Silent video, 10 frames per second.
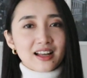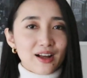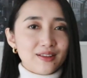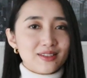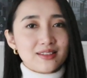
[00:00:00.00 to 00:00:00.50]

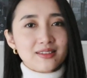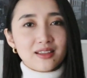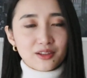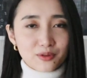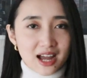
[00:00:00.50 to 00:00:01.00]
cuts,
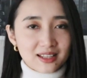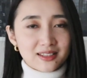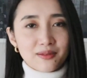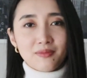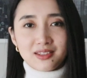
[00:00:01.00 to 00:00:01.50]

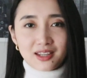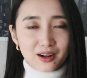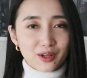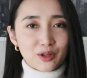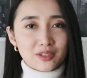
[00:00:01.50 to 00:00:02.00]
silhouettes, and
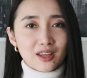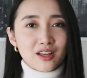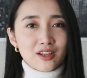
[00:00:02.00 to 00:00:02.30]
materials.